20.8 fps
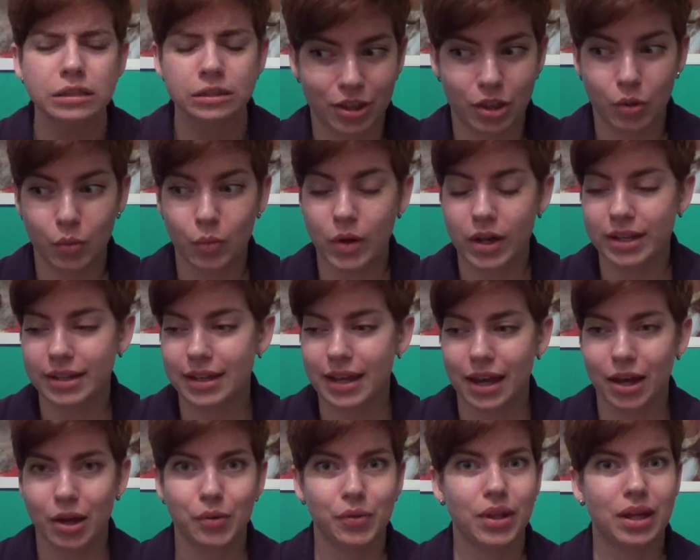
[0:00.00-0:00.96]
The one
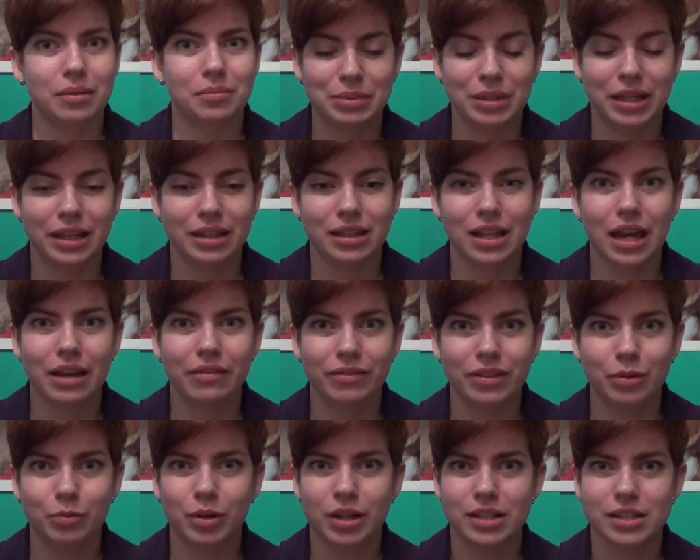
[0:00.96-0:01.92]
gown that Blake
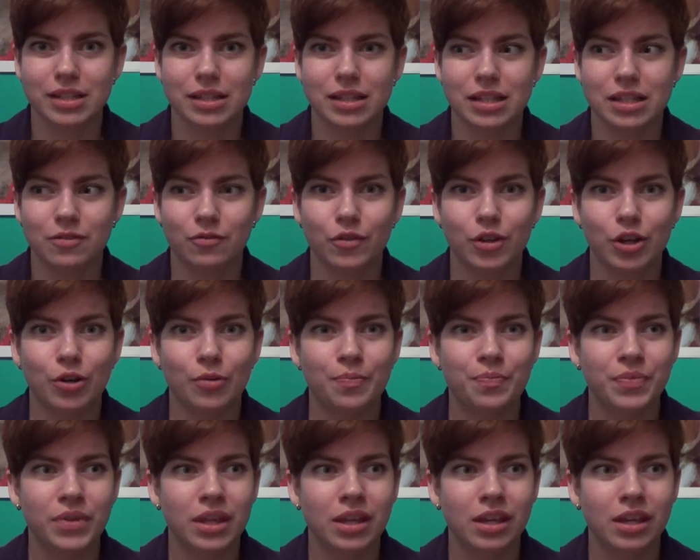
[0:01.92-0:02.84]
Lively wears in this film,